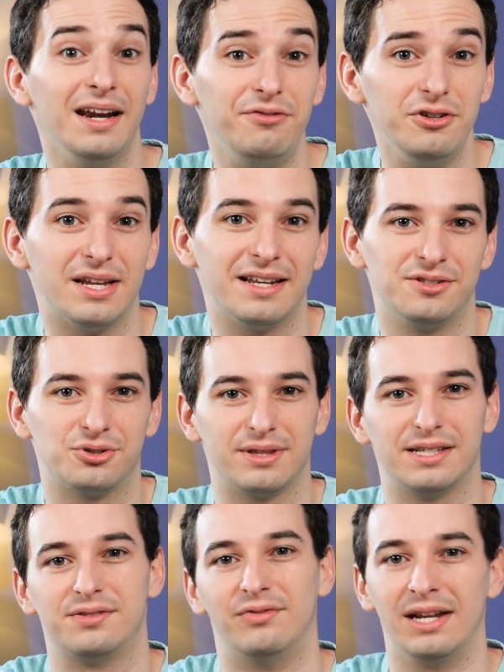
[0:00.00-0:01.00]
And if you did enjoy
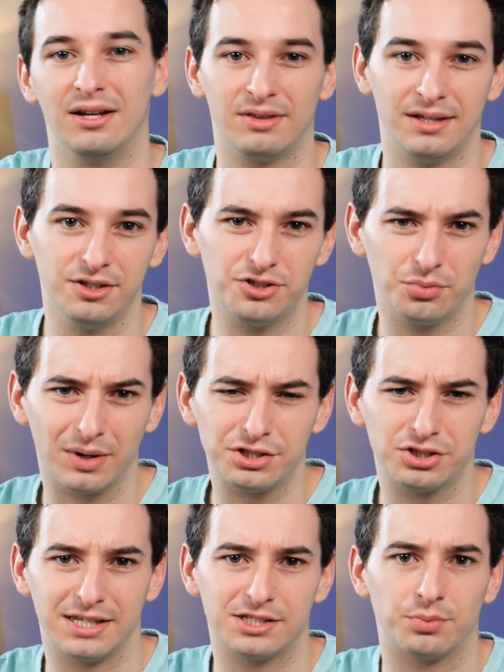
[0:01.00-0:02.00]
this video, then you should
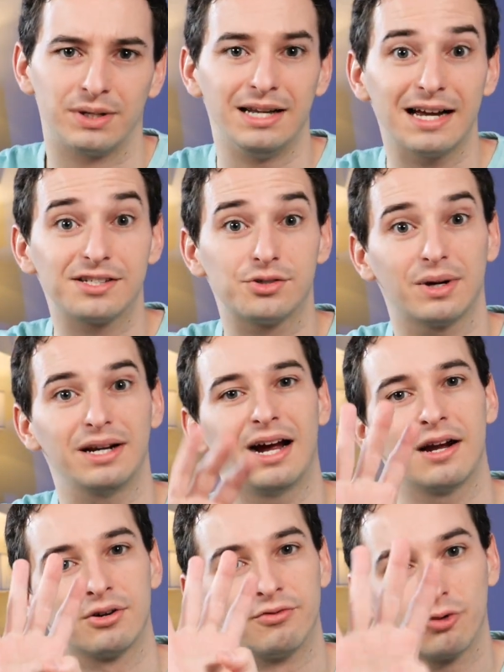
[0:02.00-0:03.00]
watch this one next, where I
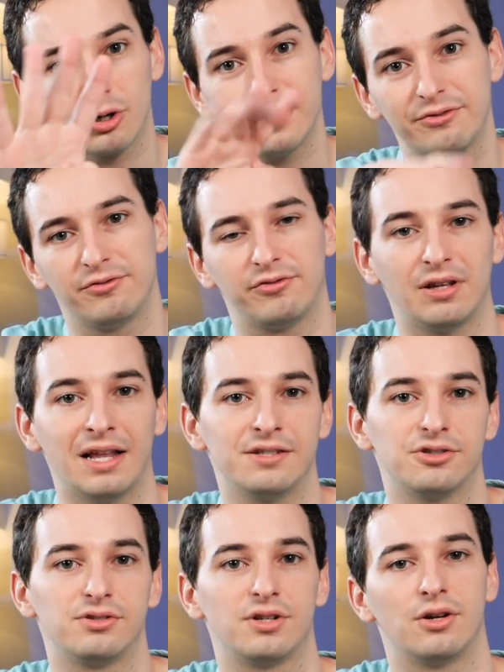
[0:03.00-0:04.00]
hire 4 different
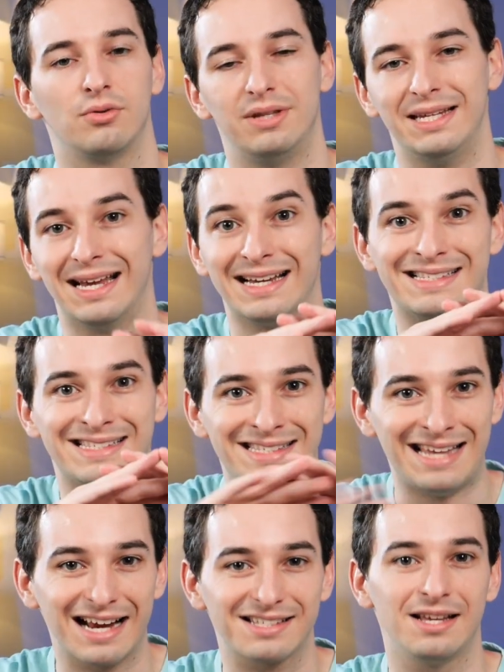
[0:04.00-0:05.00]
freelancers to code the
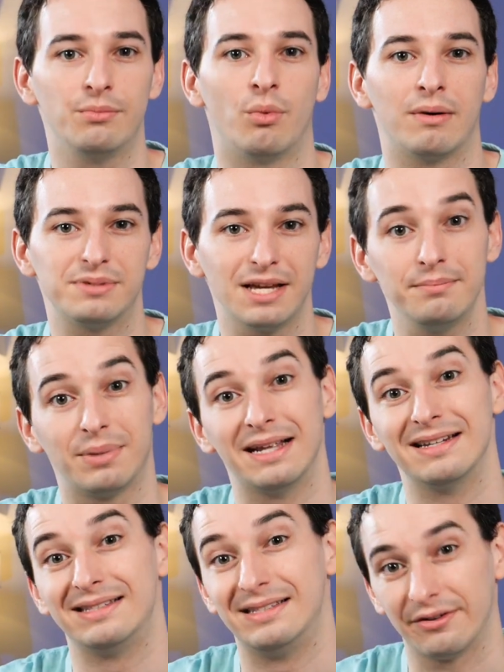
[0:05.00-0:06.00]
exact same website, but
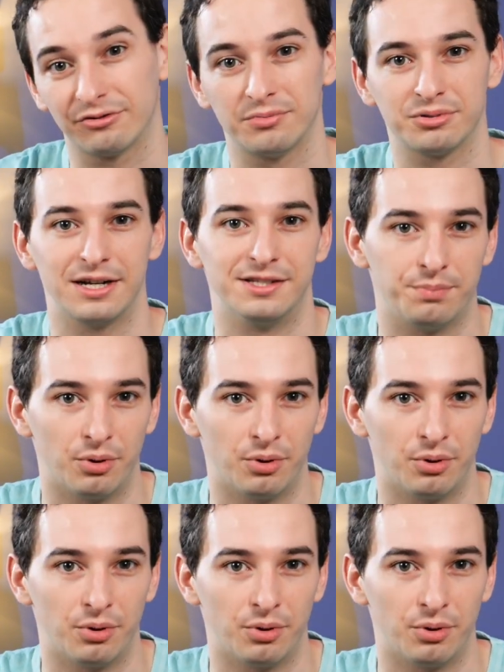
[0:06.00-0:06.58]
at different price